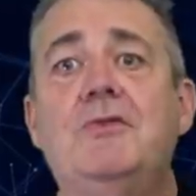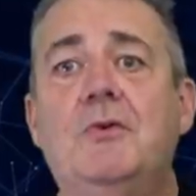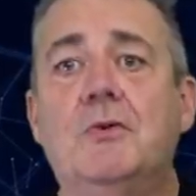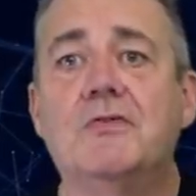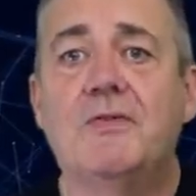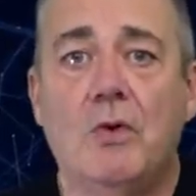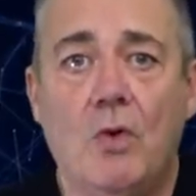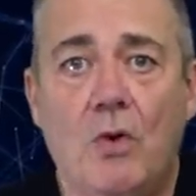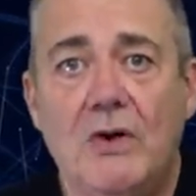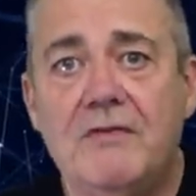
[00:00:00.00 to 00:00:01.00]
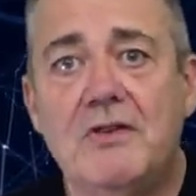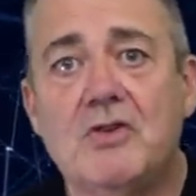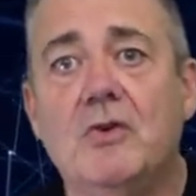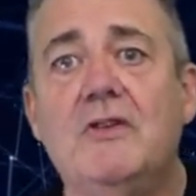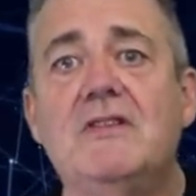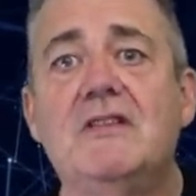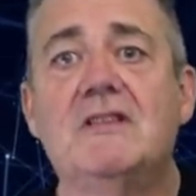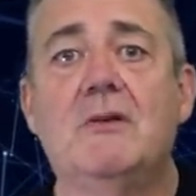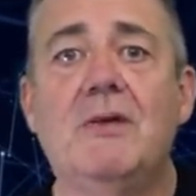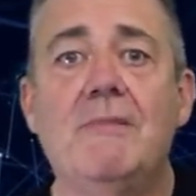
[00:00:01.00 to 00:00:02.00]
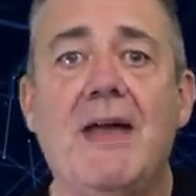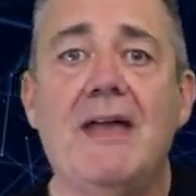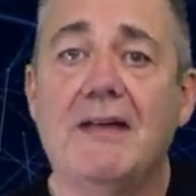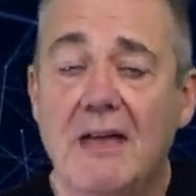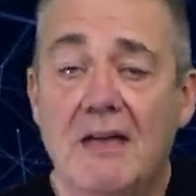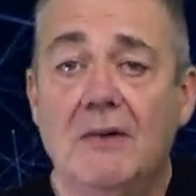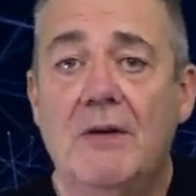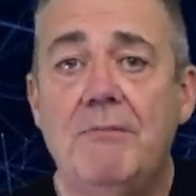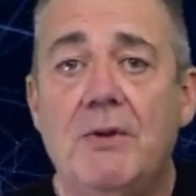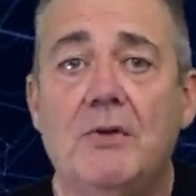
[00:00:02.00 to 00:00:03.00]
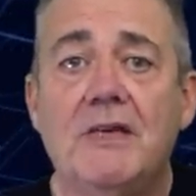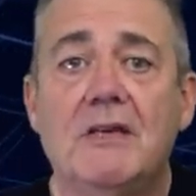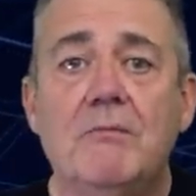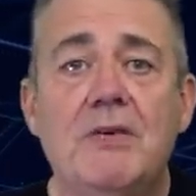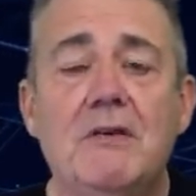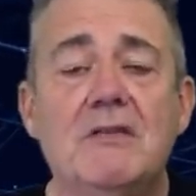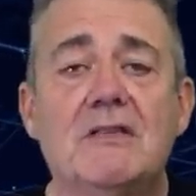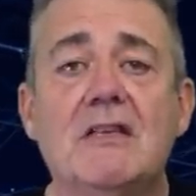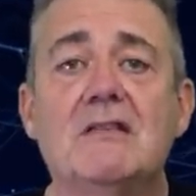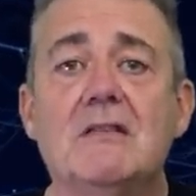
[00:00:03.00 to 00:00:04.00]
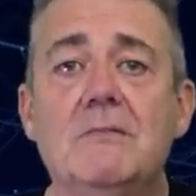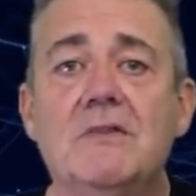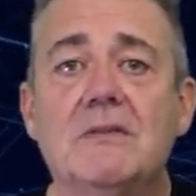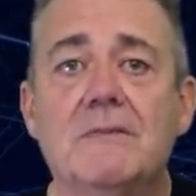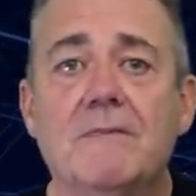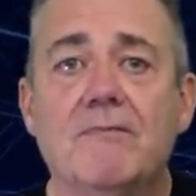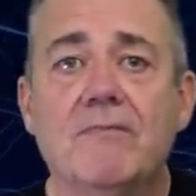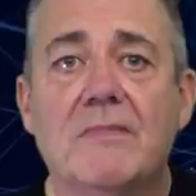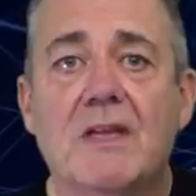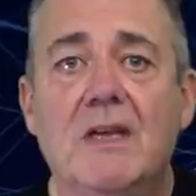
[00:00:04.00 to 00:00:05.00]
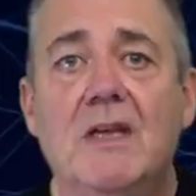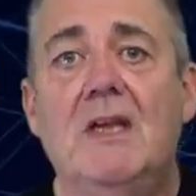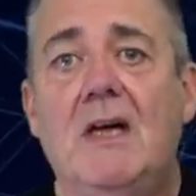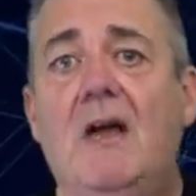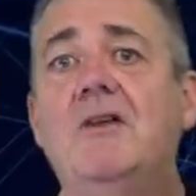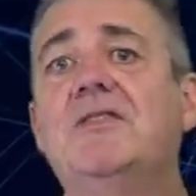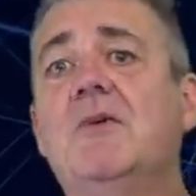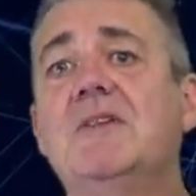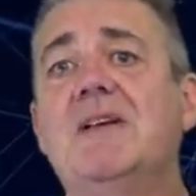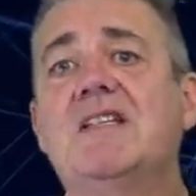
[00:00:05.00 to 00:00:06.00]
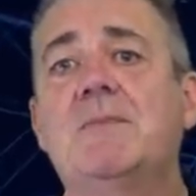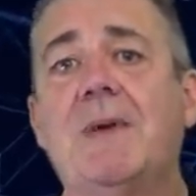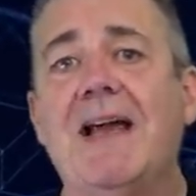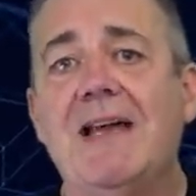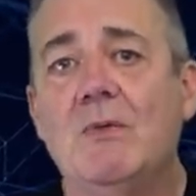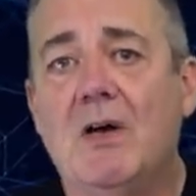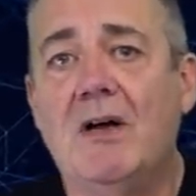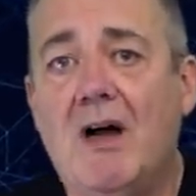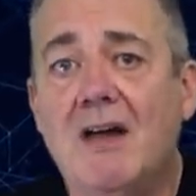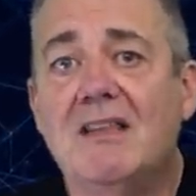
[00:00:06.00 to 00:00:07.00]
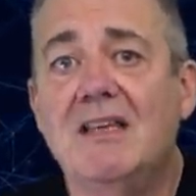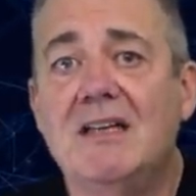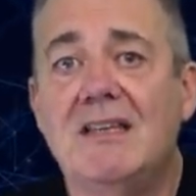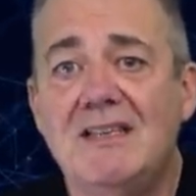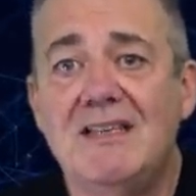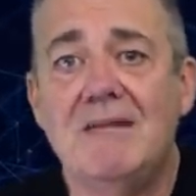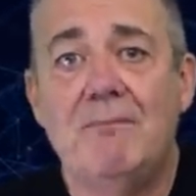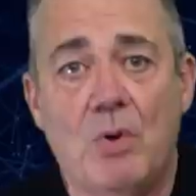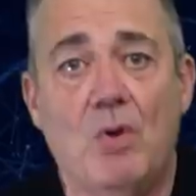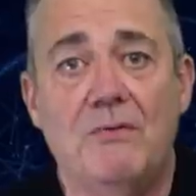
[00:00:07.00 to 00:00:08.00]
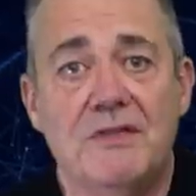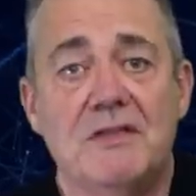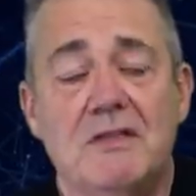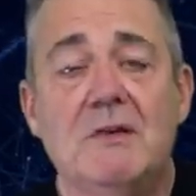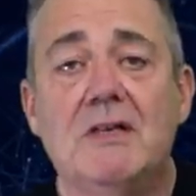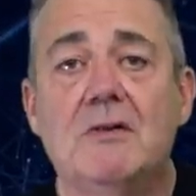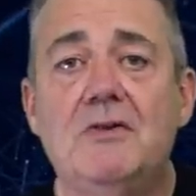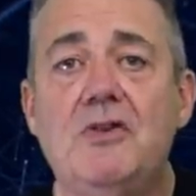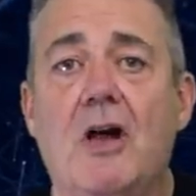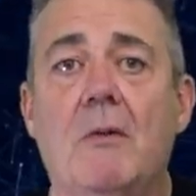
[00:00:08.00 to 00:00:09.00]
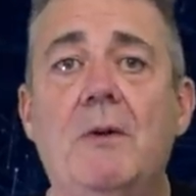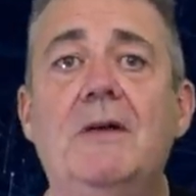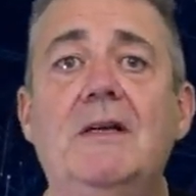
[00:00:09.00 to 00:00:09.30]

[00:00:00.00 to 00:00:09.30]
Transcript: rules for all of the choices that we make when building computer systems. I also want to explain why I think this is important to doing a good job.